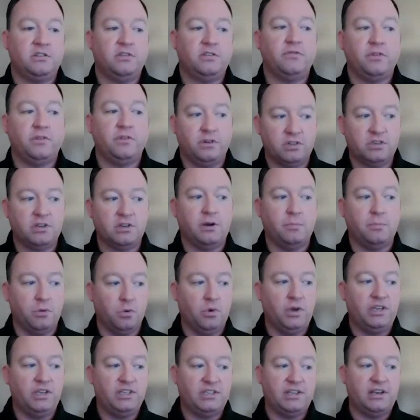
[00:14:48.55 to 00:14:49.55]
the first couple
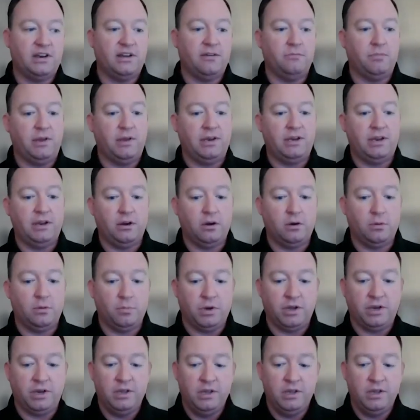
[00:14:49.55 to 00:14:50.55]
weeks that I've been here,
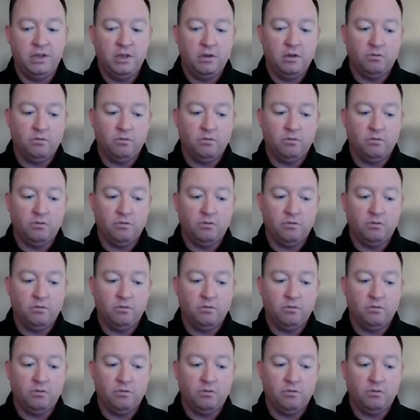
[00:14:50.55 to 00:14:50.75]
but